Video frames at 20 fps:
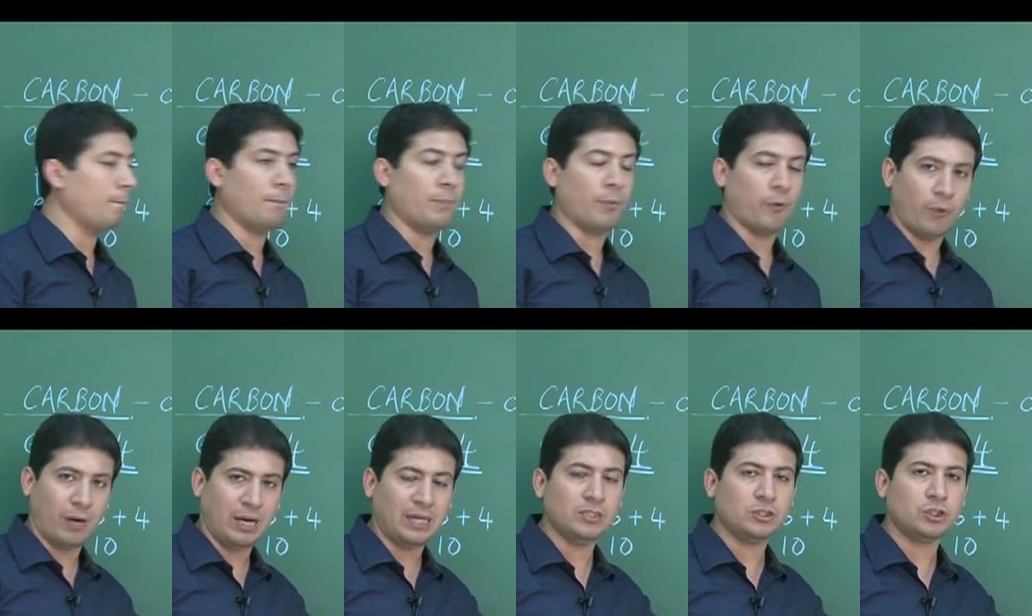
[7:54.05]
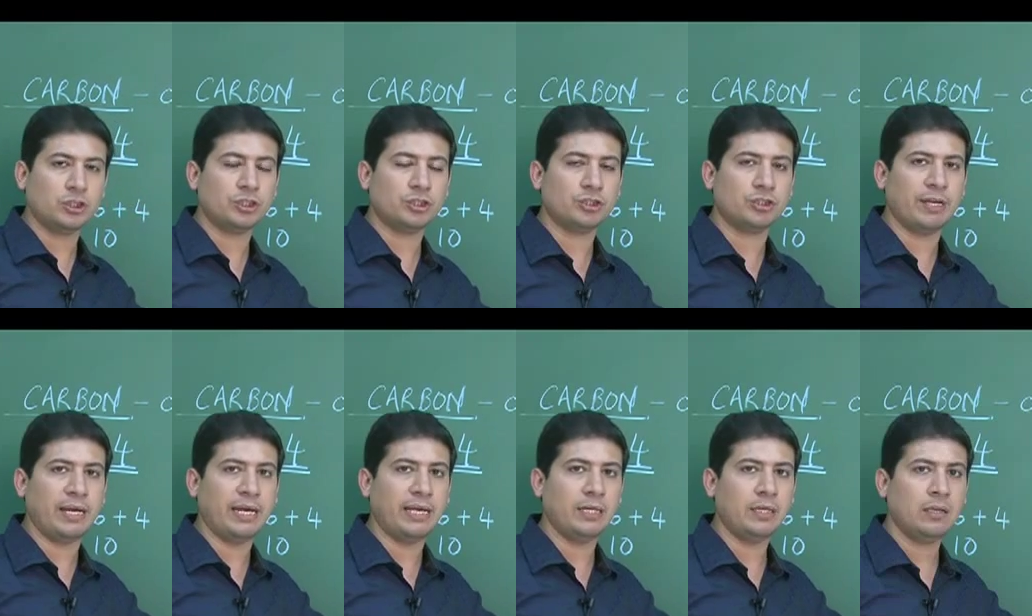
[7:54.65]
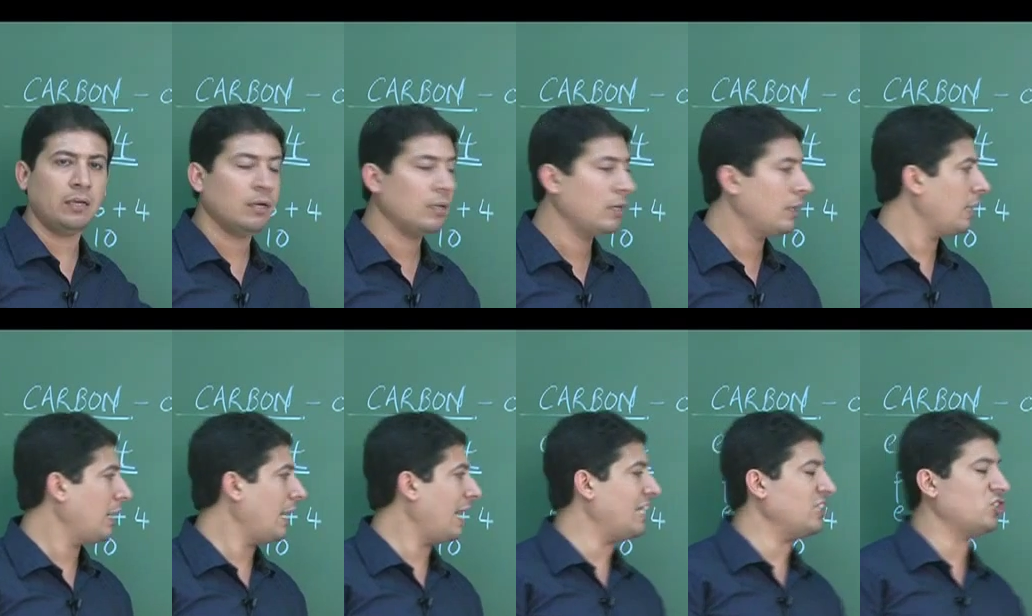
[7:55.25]
branched chain,
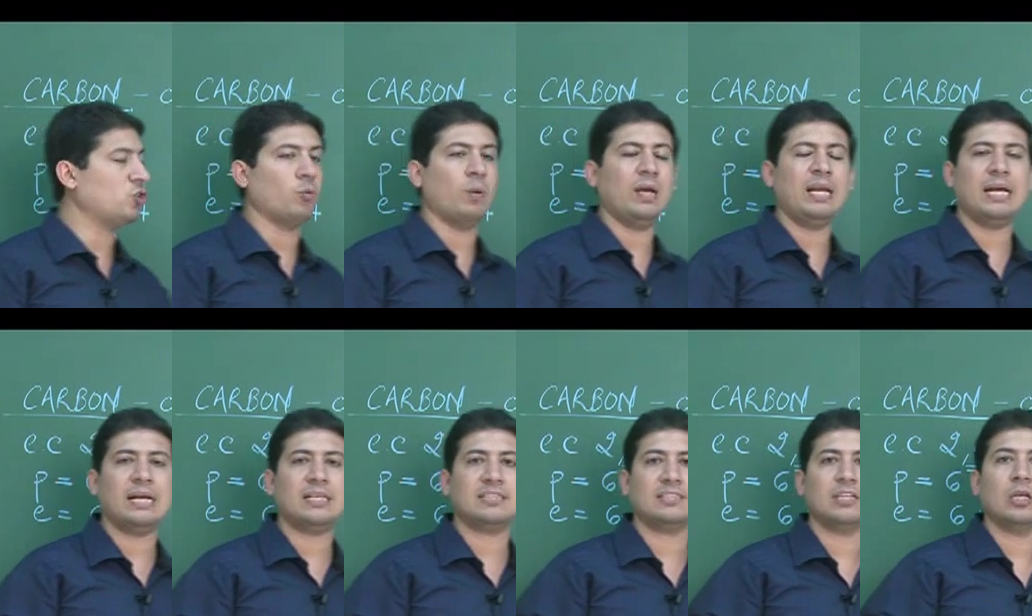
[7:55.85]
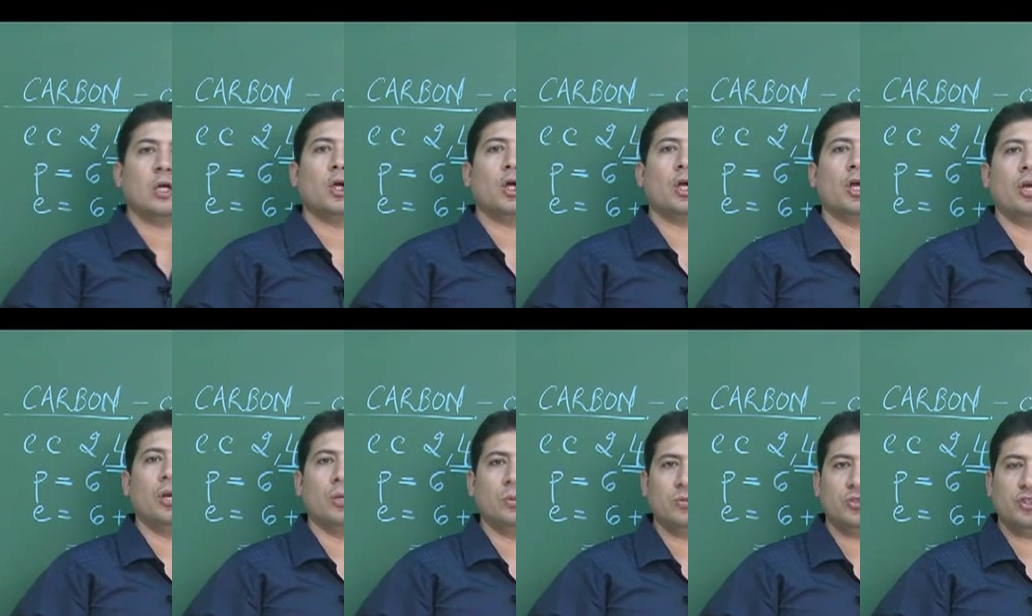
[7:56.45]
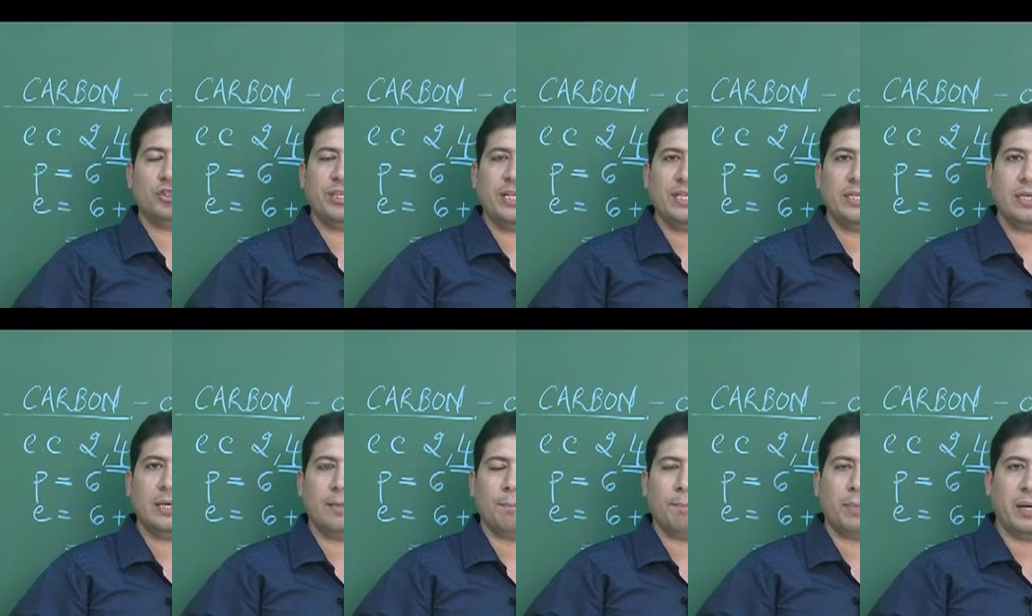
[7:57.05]
as well as closed chain
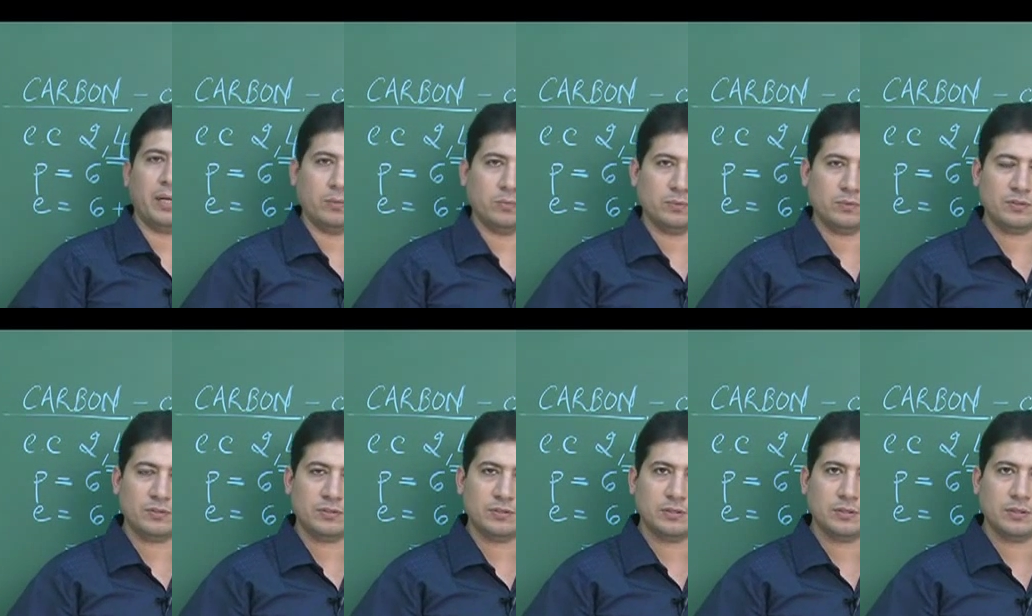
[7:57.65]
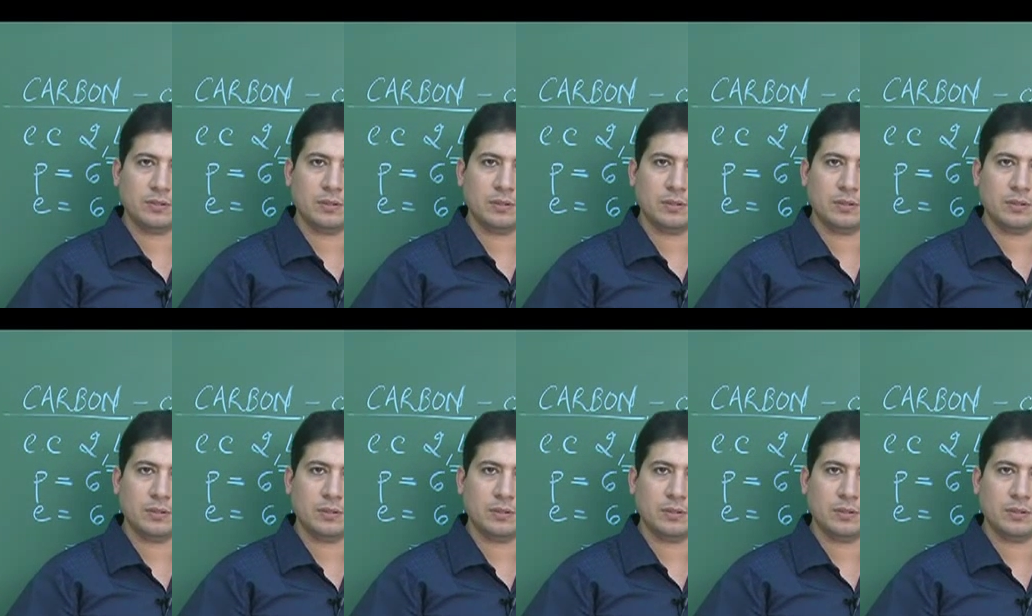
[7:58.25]
compounds.